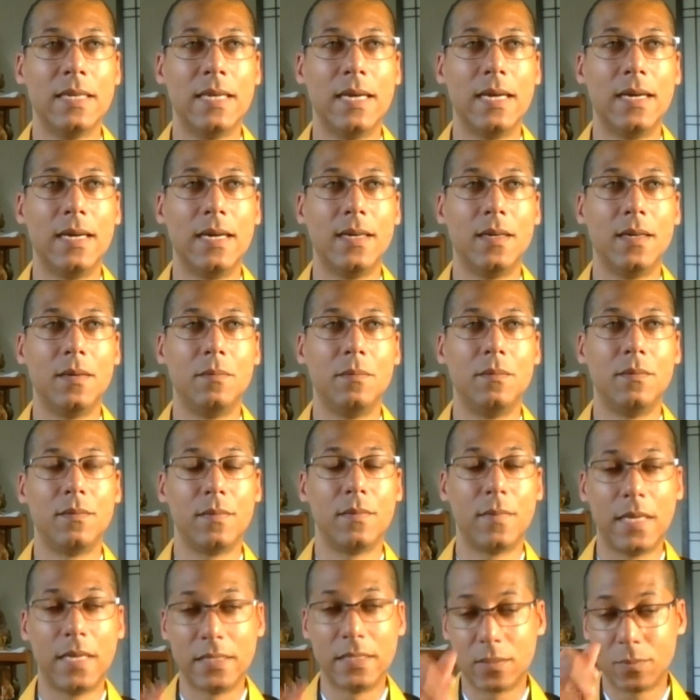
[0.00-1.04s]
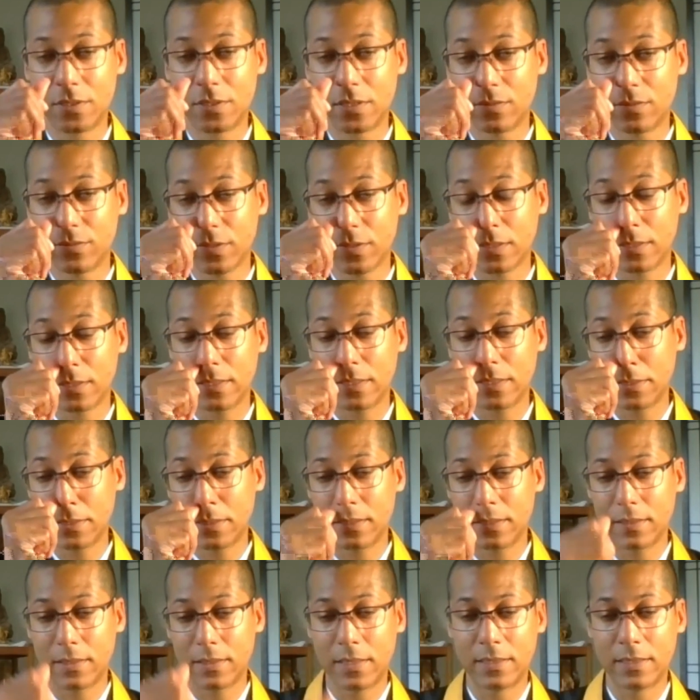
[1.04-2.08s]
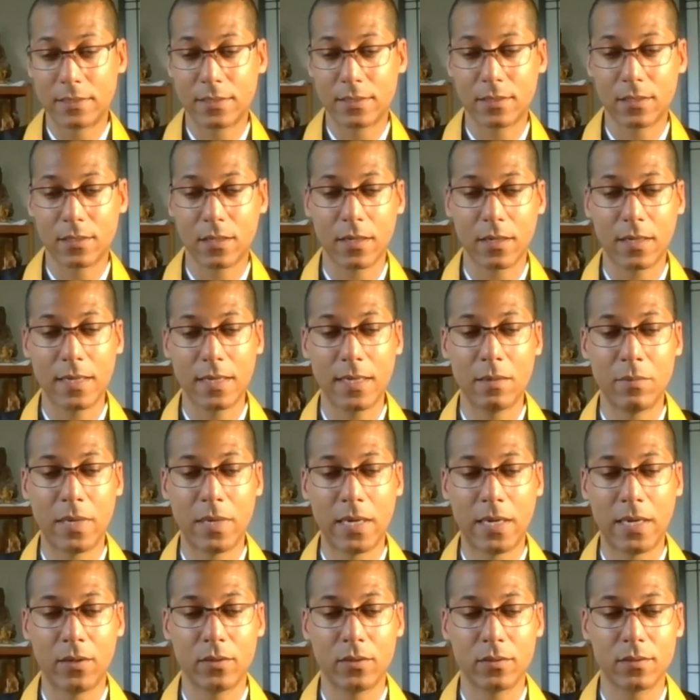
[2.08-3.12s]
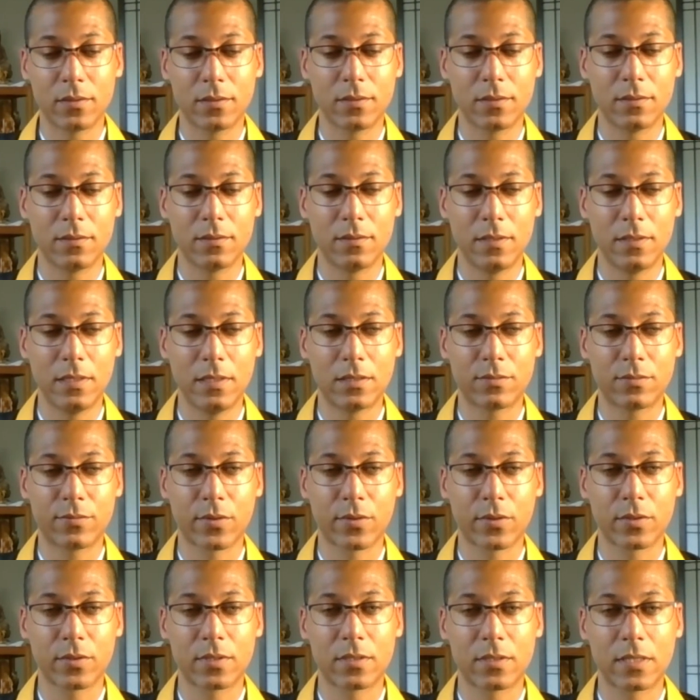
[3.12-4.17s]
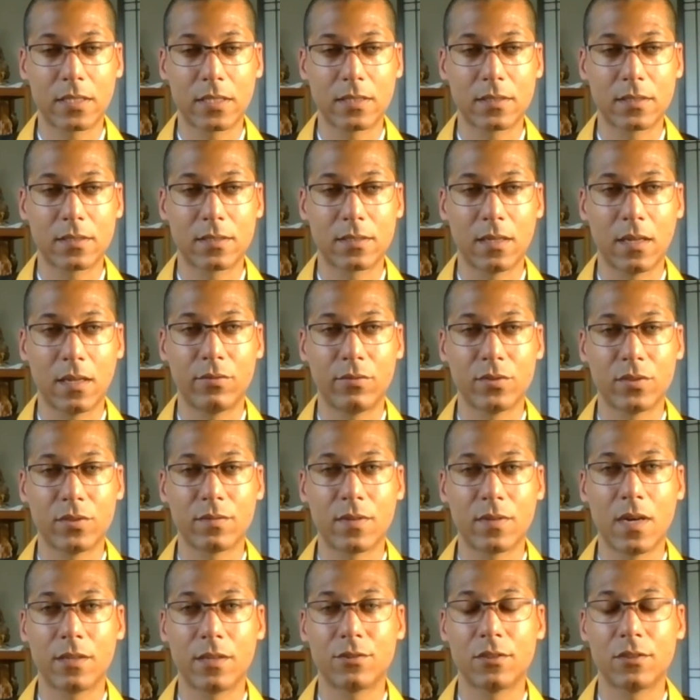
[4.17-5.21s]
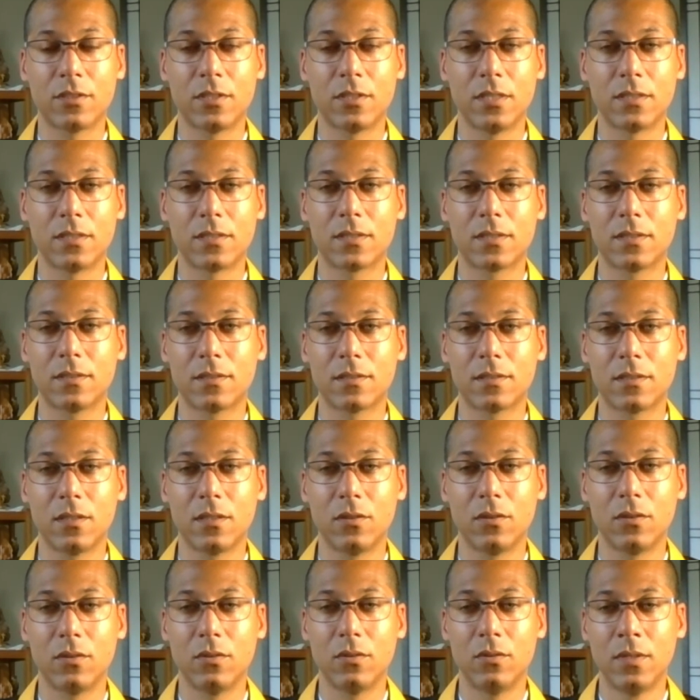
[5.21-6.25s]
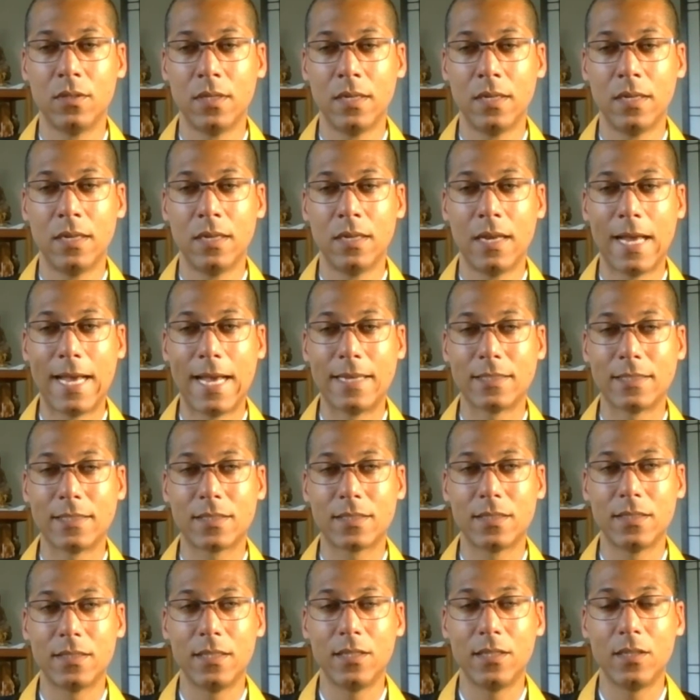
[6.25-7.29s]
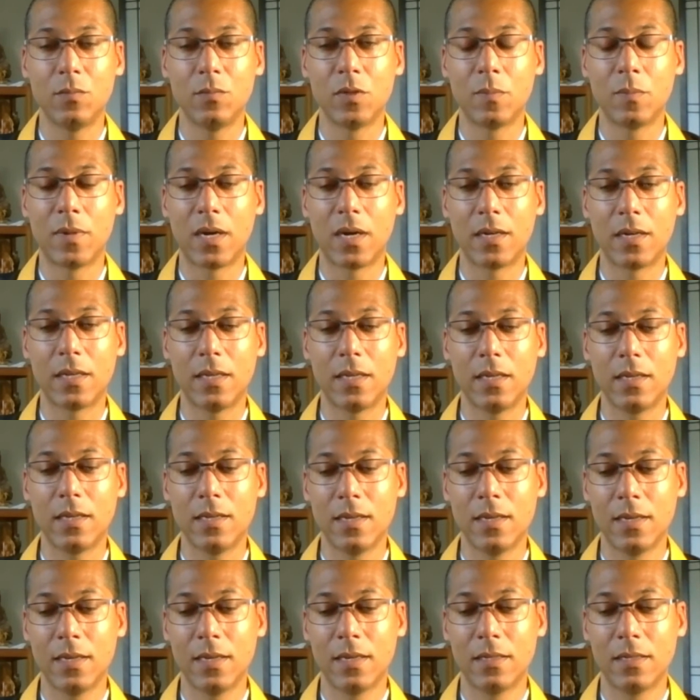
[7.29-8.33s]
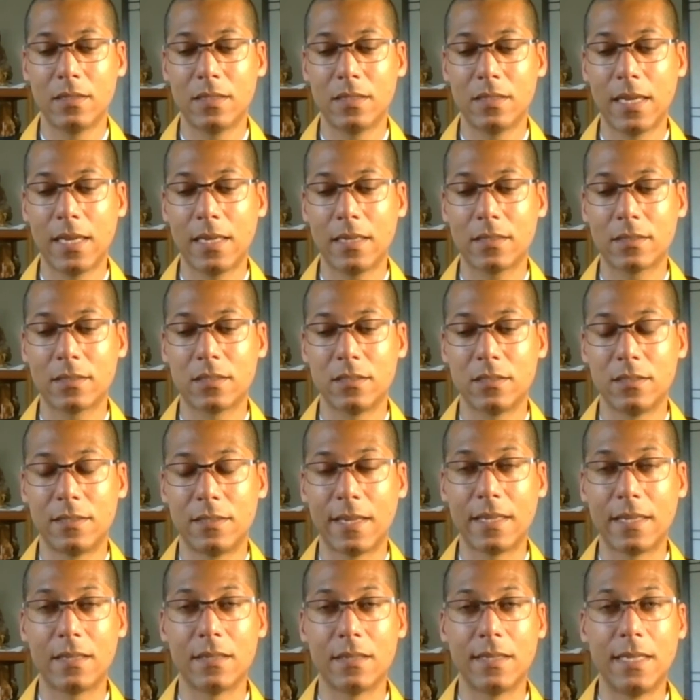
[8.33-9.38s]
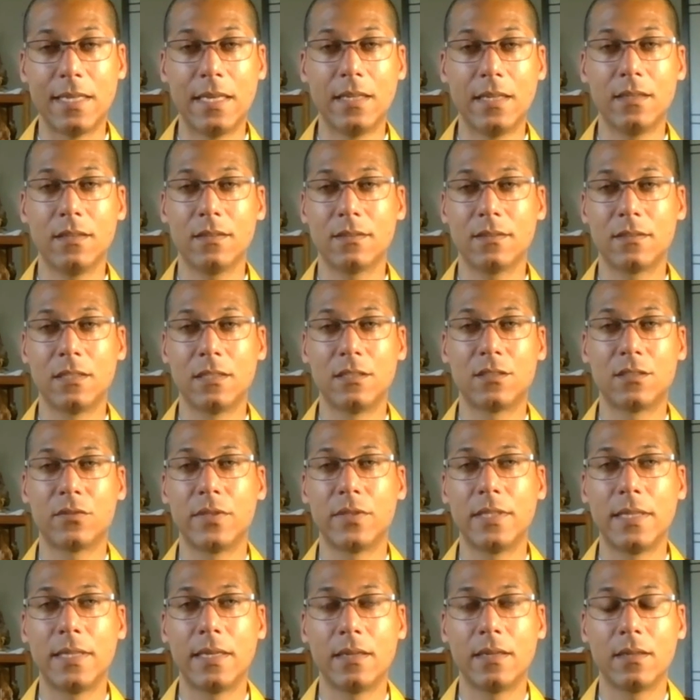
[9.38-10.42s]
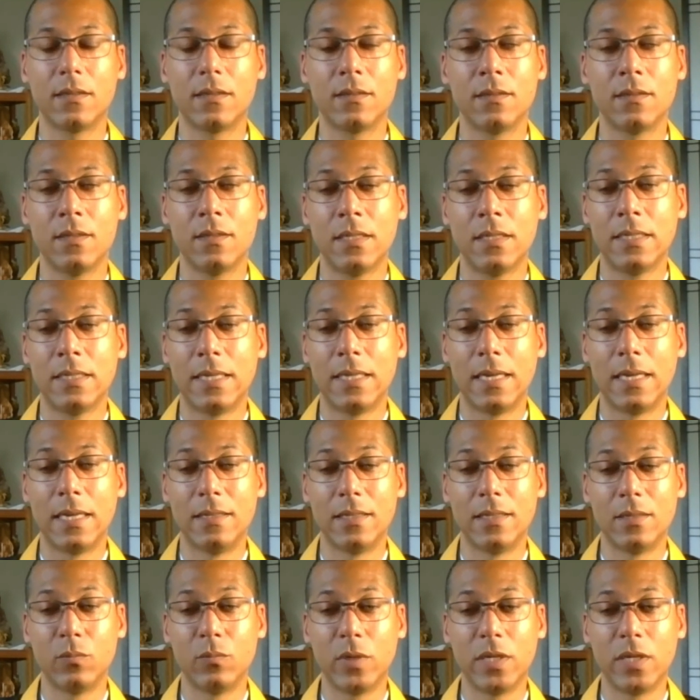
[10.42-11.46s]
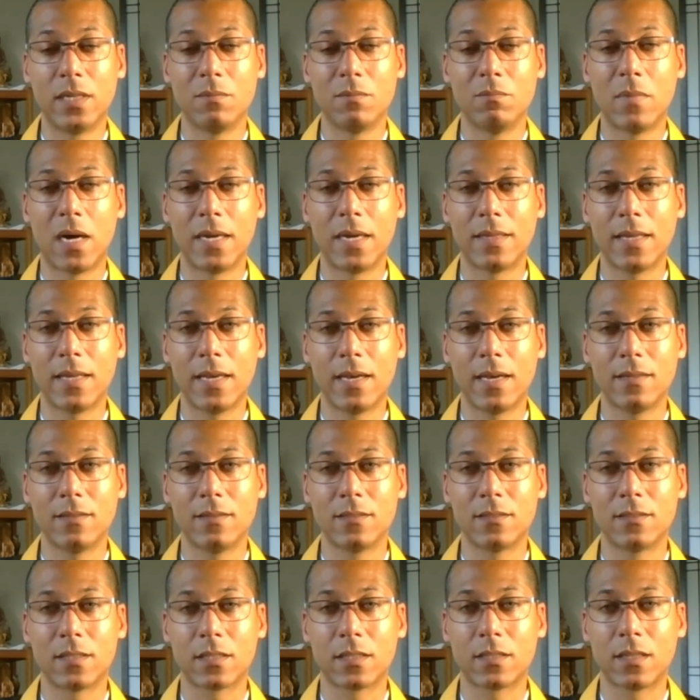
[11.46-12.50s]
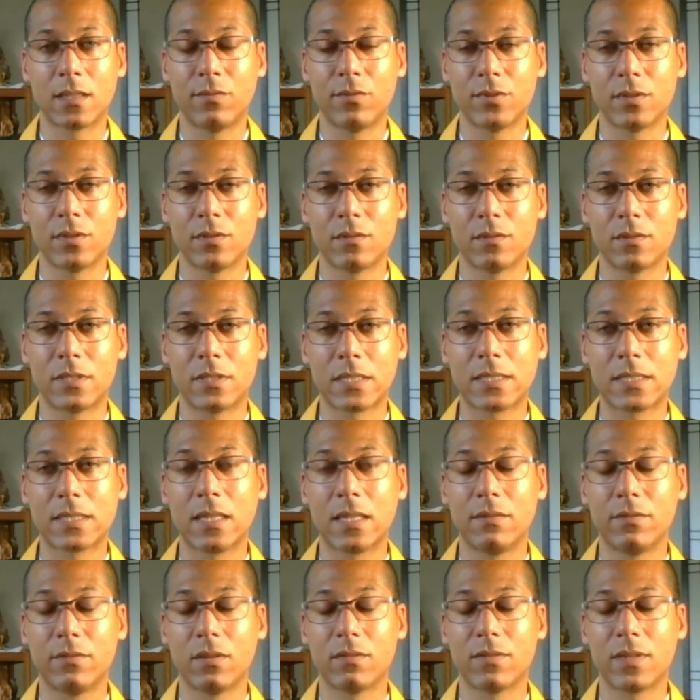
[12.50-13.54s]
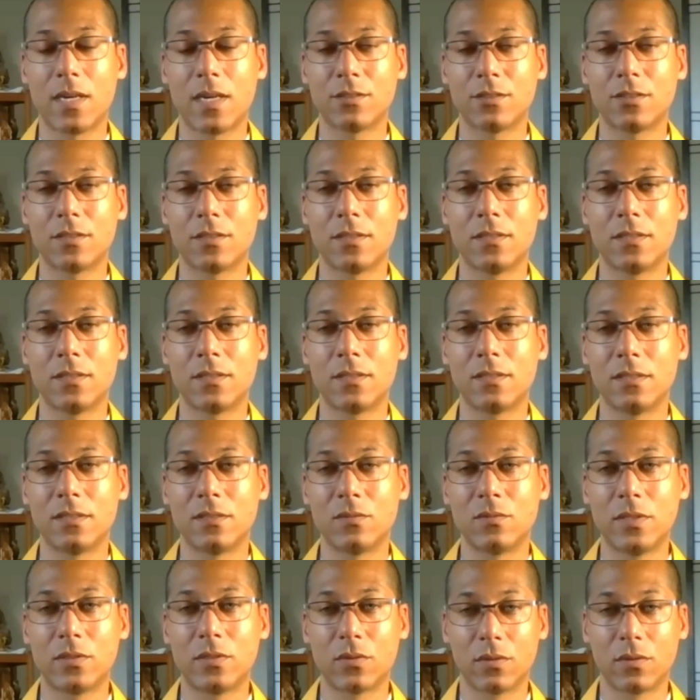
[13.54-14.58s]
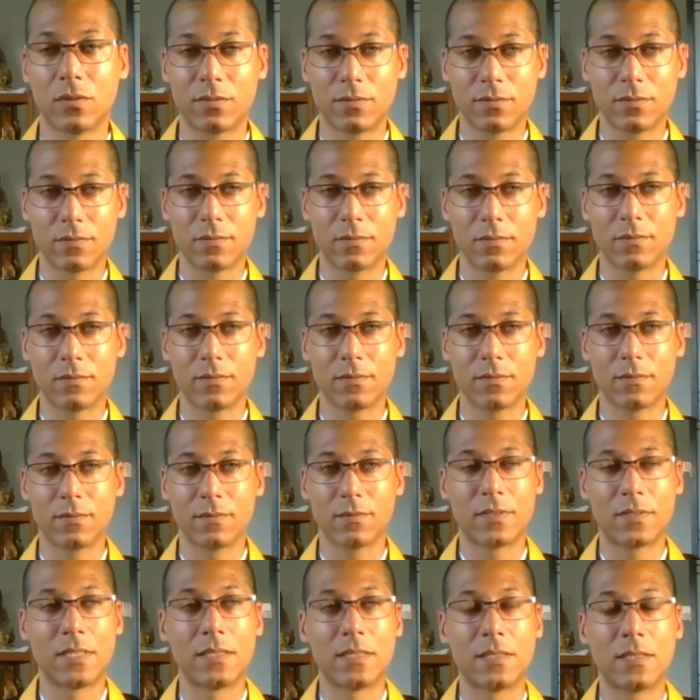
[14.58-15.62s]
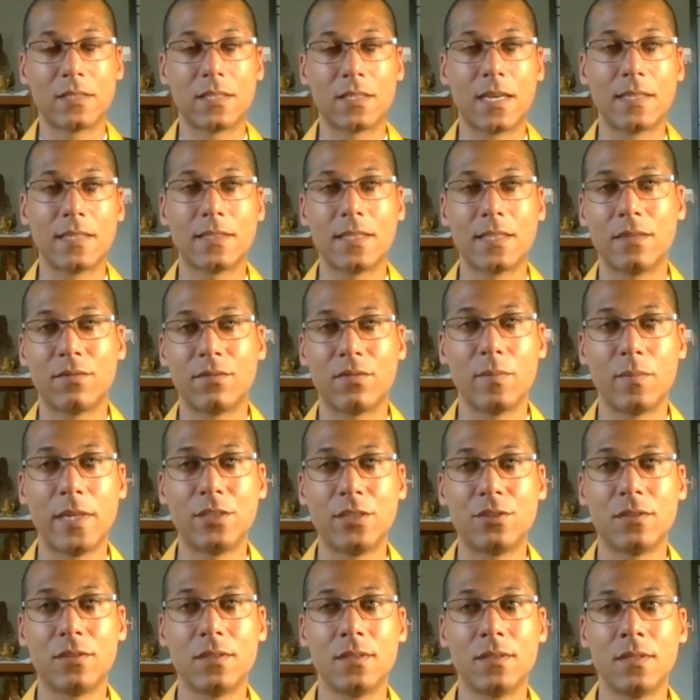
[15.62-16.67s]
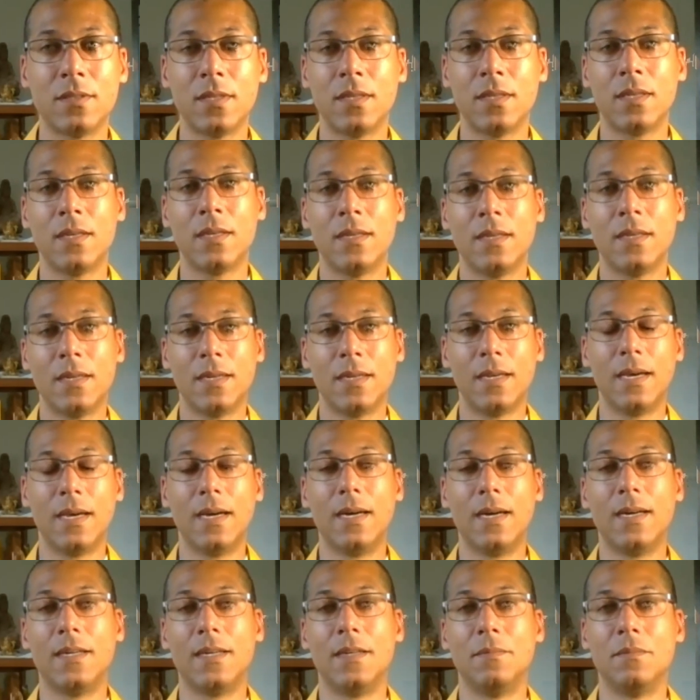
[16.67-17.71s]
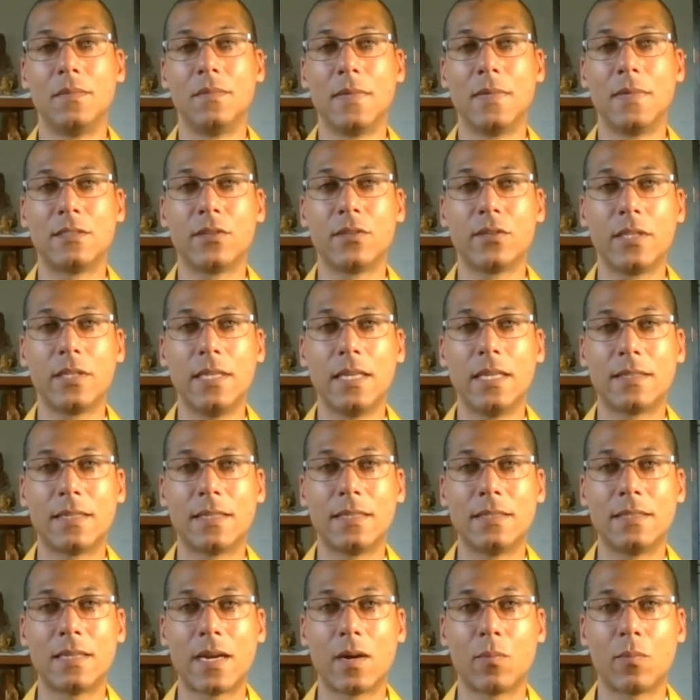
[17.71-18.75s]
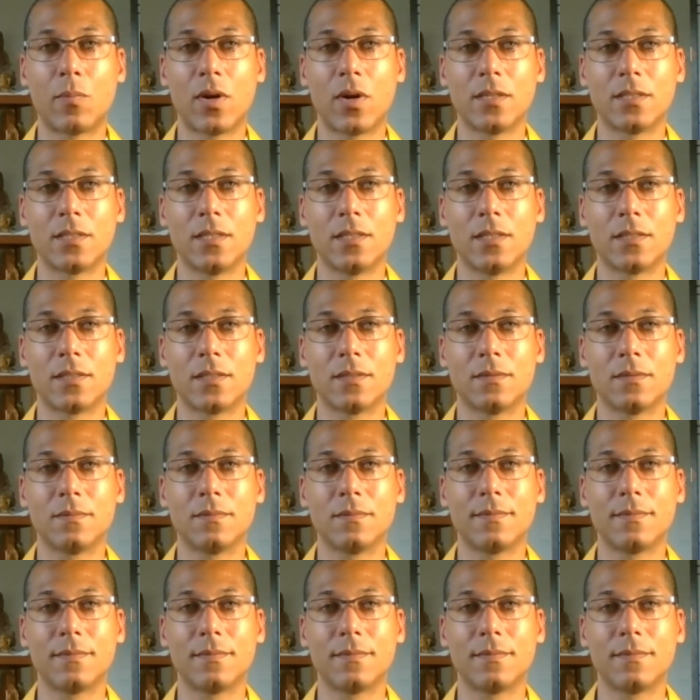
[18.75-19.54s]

And specifically, it's talking about these first 6 levels of consciousness. So as the human body takes data in, sensory data, and then we combine that, the sixth level of consciousness, as we sort of synthesize that information, It's looking at that entire process.